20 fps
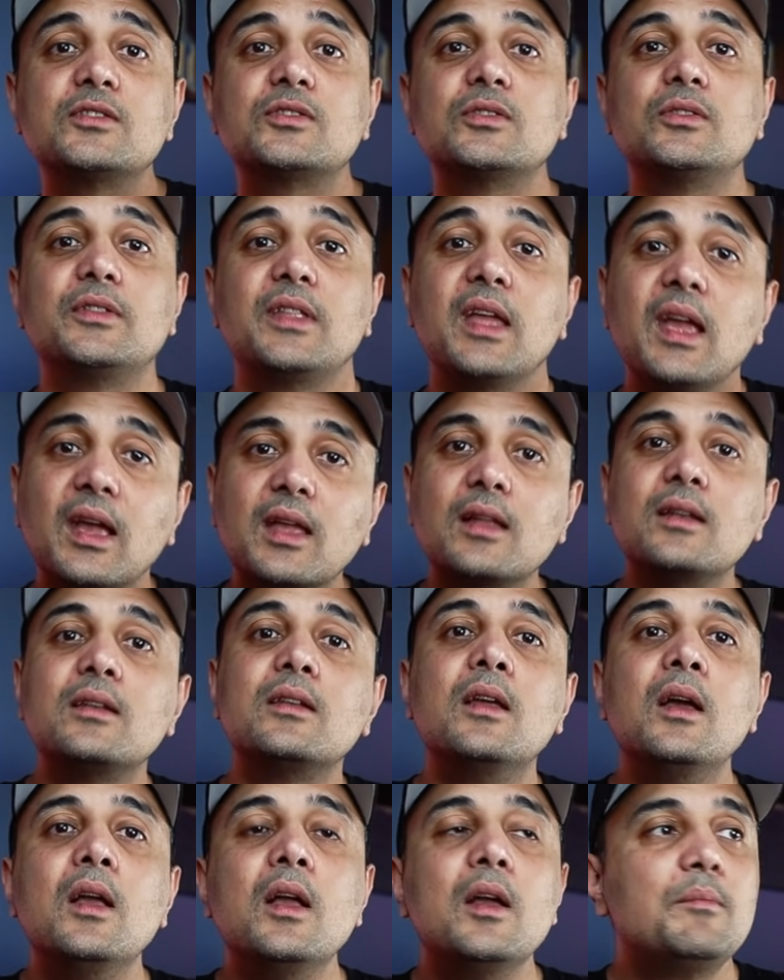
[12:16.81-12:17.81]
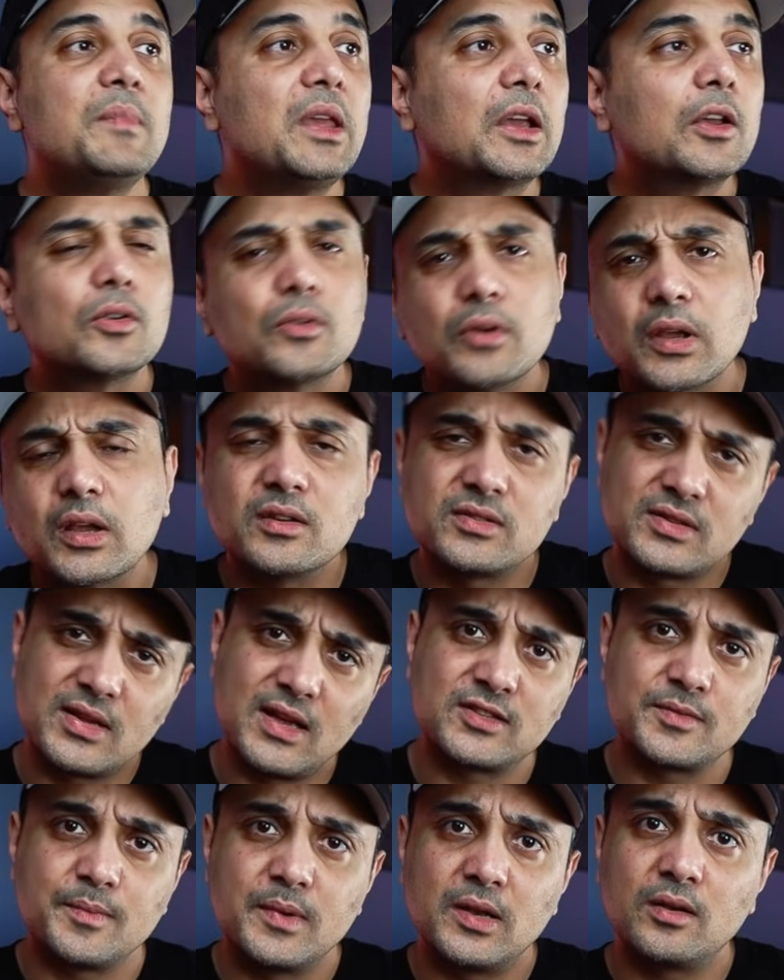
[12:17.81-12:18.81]
so they can make a quick
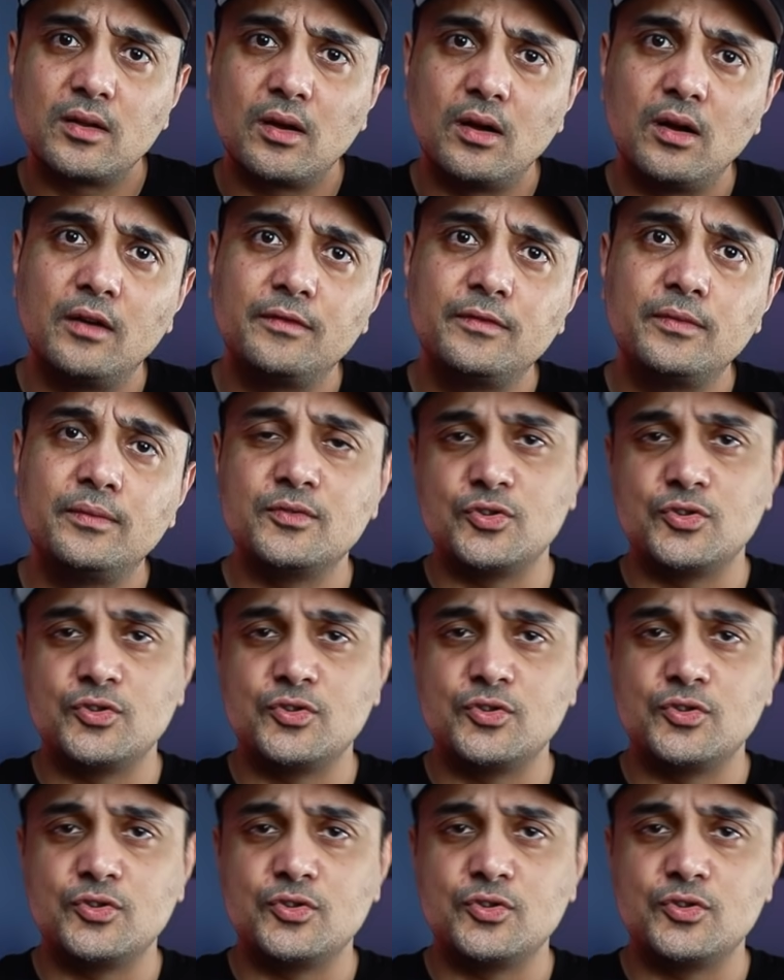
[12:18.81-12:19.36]
assessment of